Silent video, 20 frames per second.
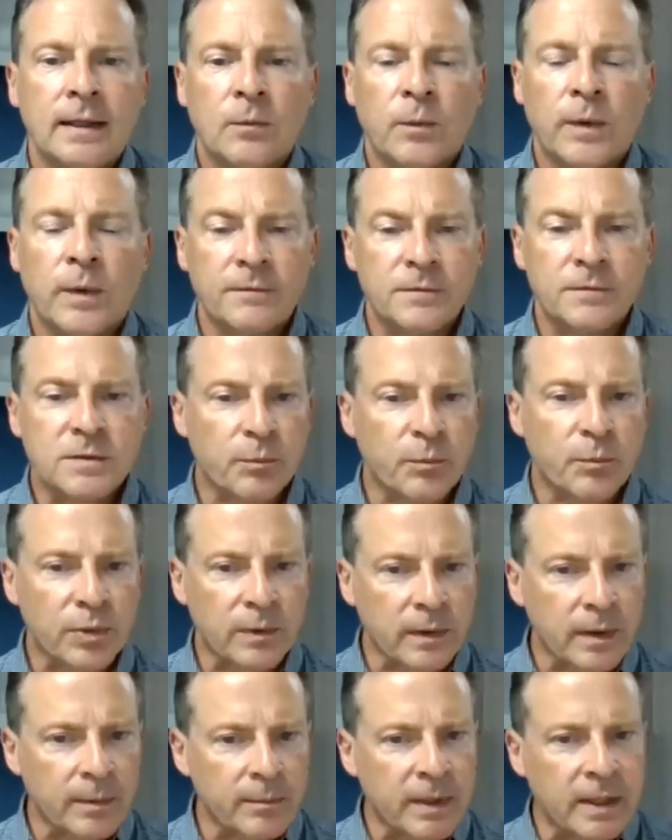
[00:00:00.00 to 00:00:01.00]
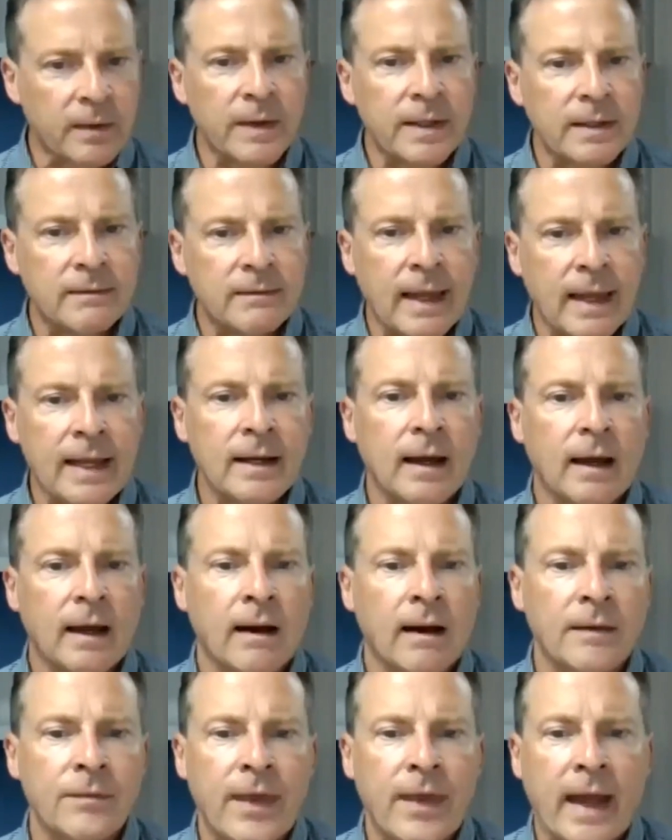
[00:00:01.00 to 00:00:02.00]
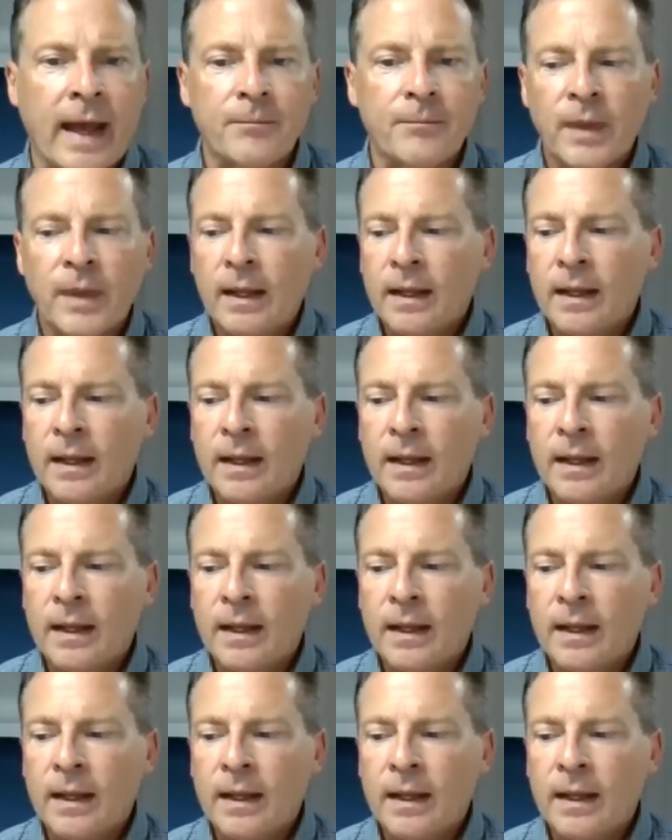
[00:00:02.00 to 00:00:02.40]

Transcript: We have some preliminary data on that.